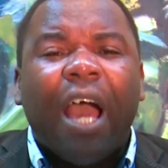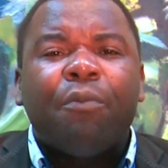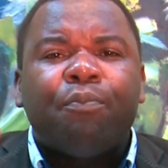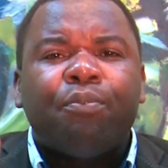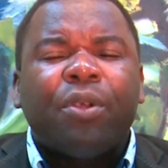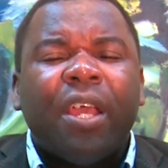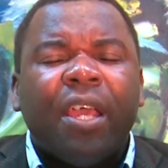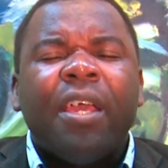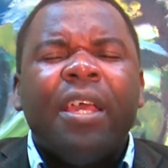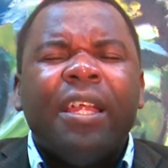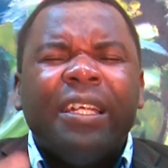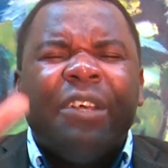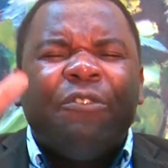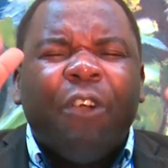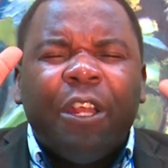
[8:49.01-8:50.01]
I
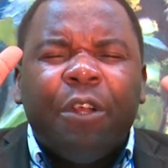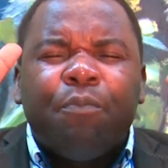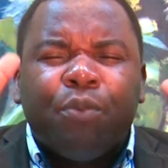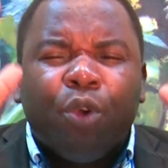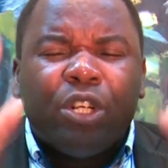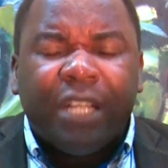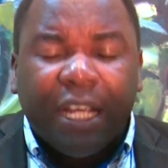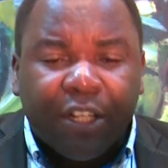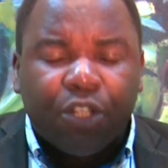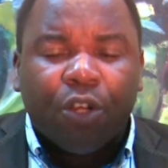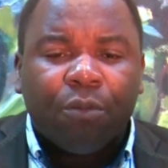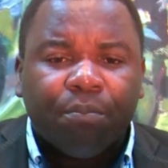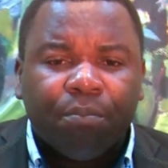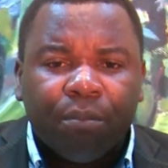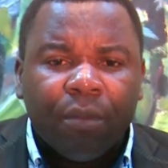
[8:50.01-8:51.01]
pray divine
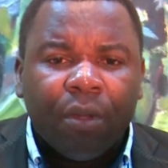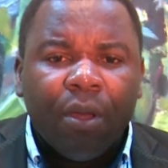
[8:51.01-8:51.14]
protection.